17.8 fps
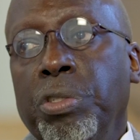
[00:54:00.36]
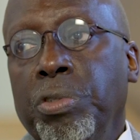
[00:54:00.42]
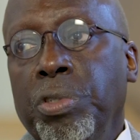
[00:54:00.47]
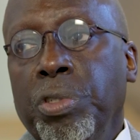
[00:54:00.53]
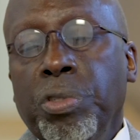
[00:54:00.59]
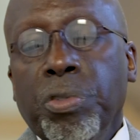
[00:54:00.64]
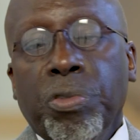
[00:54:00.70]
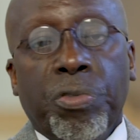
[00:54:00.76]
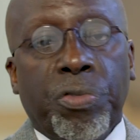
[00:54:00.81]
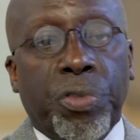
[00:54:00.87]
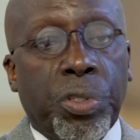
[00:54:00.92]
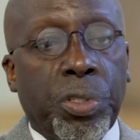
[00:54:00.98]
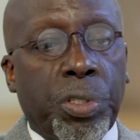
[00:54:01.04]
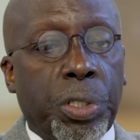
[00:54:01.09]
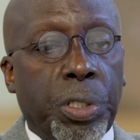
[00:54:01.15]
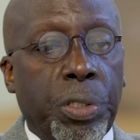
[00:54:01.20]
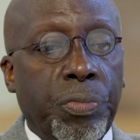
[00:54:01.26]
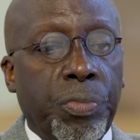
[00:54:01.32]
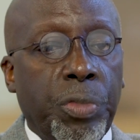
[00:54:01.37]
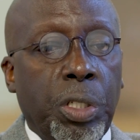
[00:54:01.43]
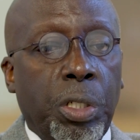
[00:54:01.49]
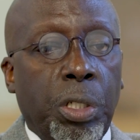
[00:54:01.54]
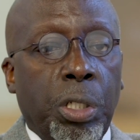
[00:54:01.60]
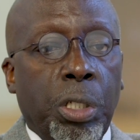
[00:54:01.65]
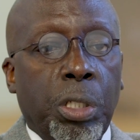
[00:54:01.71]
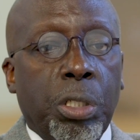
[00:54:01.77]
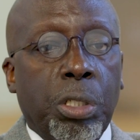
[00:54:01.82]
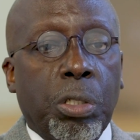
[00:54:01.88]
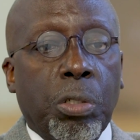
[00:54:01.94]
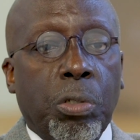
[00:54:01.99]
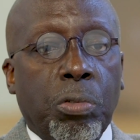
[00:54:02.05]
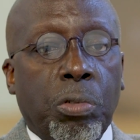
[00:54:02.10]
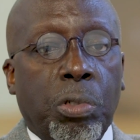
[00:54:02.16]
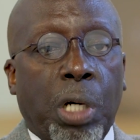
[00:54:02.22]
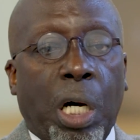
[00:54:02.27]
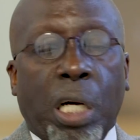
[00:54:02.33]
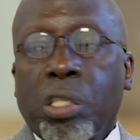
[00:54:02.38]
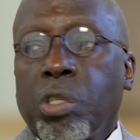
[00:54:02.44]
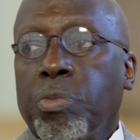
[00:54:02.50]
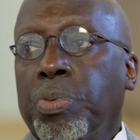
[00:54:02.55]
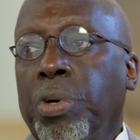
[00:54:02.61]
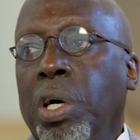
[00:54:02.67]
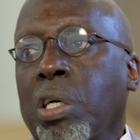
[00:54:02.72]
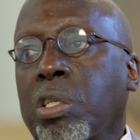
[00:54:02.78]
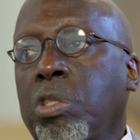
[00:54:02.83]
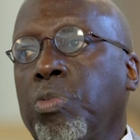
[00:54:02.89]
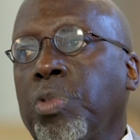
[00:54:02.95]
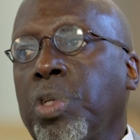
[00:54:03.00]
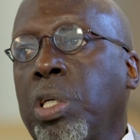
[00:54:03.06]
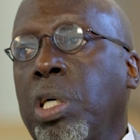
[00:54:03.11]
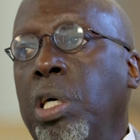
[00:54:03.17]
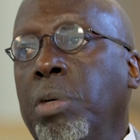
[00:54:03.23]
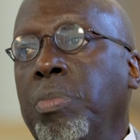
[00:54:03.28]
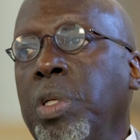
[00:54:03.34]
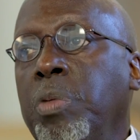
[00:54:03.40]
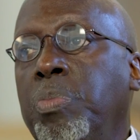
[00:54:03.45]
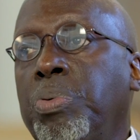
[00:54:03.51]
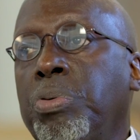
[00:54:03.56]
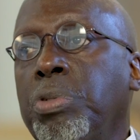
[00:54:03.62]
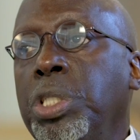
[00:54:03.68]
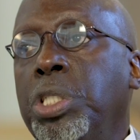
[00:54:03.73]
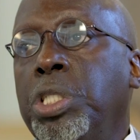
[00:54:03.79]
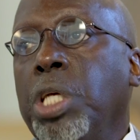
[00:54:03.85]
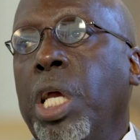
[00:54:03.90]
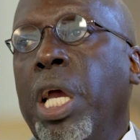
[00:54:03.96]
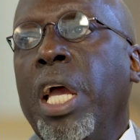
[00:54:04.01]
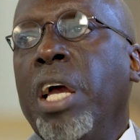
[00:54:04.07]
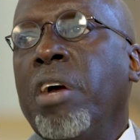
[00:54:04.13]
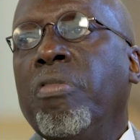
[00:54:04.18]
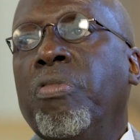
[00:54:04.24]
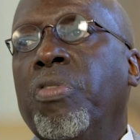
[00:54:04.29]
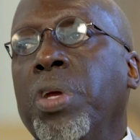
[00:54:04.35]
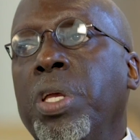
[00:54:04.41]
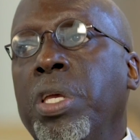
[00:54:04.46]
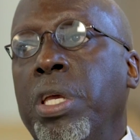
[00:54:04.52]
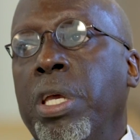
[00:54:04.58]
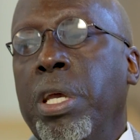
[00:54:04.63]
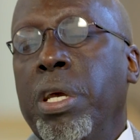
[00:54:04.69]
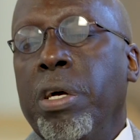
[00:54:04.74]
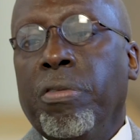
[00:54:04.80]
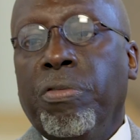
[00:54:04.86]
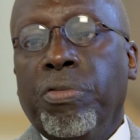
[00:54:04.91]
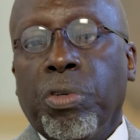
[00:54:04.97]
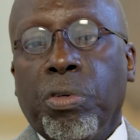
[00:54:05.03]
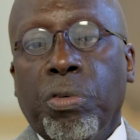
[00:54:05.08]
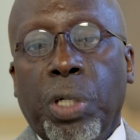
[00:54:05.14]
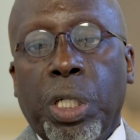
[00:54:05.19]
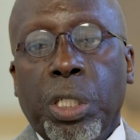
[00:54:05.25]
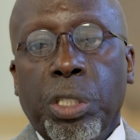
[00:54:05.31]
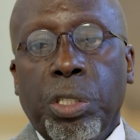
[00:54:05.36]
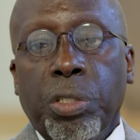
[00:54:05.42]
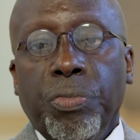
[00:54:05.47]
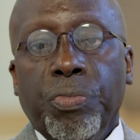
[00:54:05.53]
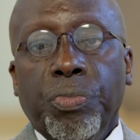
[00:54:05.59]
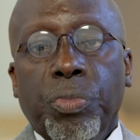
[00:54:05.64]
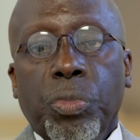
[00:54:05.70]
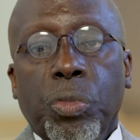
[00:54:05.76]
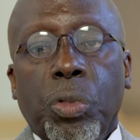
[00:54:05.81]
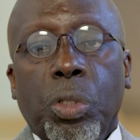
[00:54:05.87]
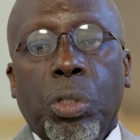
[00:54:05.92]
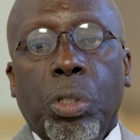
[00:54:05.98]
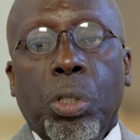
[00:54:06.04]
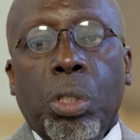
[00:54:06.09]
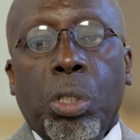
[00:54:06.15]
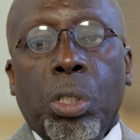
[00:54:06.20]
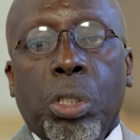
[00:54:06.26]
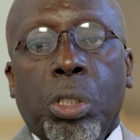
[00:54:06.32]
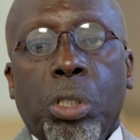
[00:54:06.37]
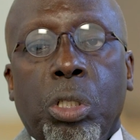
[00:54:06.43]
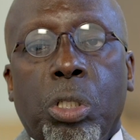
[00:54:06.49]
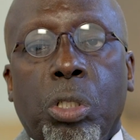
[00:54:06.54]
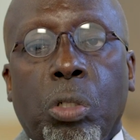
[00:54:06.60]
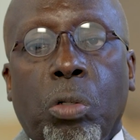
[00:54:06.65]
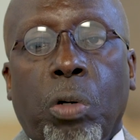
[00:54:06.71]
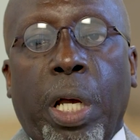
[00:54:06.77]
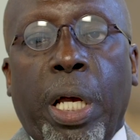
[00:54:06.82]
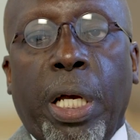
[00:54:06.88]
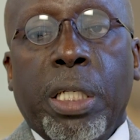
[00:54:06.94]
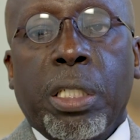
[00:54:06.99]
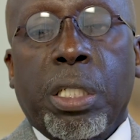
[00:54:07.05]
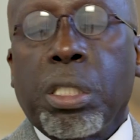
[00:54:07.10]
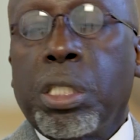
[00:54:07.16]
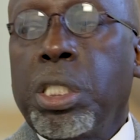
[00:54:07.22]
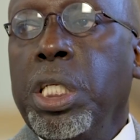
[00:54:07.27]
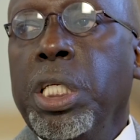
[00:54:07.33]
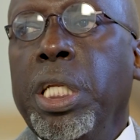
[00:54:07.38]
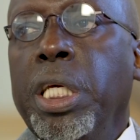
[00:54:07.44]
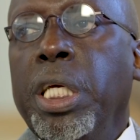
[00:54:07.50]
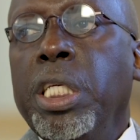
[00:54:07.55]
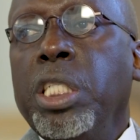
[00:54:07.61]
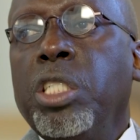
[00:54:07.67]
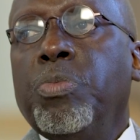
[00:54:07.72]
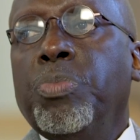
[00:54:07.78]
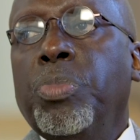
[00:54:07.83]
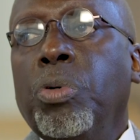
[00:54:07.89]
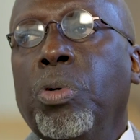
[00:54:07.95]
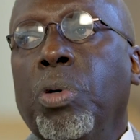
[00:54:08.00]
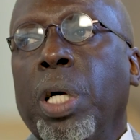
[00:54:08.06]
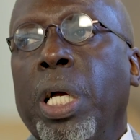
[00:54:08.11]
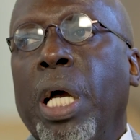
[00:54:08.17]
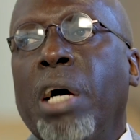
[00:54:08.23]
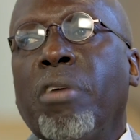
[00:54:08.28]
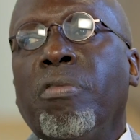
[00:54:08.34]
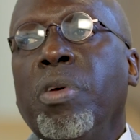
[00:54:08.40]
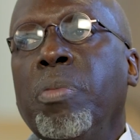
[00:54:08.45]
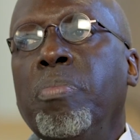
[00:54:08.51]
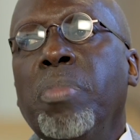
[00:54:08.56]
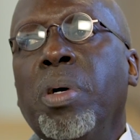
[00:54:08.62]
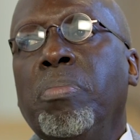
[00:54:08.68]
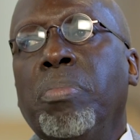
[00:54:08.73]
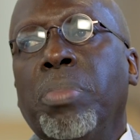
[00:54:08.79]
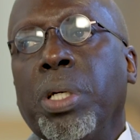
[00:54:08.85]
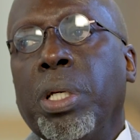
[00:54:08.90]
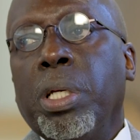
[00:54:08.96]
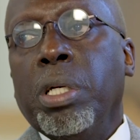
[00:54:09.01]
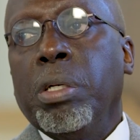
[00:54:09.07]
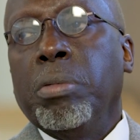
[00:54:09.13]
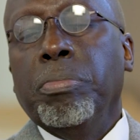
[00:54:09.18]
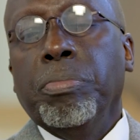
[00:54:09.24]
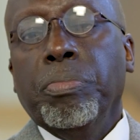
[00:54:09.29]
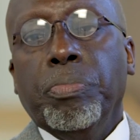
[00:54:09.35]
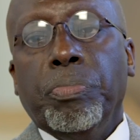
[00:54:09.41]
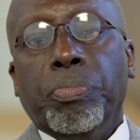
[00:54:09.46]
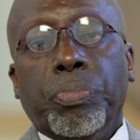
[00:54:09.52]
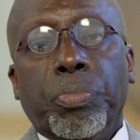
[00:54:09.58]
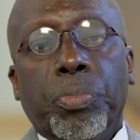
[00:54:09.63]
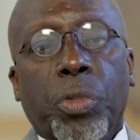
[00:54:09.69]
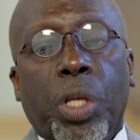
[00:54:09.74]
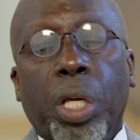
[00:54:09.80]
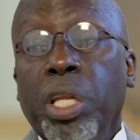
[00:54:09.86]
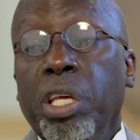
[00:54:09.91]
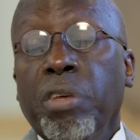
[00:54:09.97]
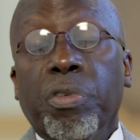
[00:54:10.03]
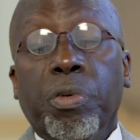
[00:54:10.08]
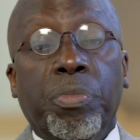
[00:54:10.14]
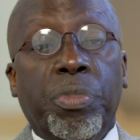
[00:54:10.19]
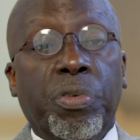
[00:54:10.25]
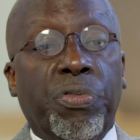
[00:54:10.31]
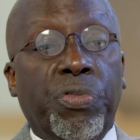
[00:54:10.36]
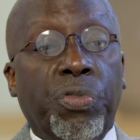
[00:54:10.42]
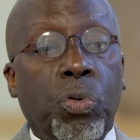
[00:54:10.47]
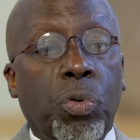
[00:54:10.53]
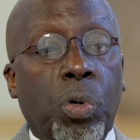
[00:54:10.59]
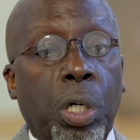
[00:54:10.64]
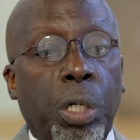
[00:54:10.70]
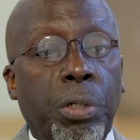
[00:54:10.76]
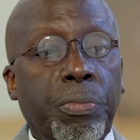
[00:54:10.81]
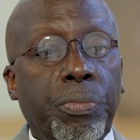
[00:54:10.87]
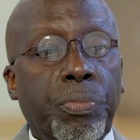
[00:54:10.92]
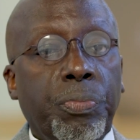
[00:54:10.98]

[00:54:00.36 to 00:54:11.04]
Union University. So Dr. Proctor would come and preach every year for us. So as a teenage boy, I remember him, and even before.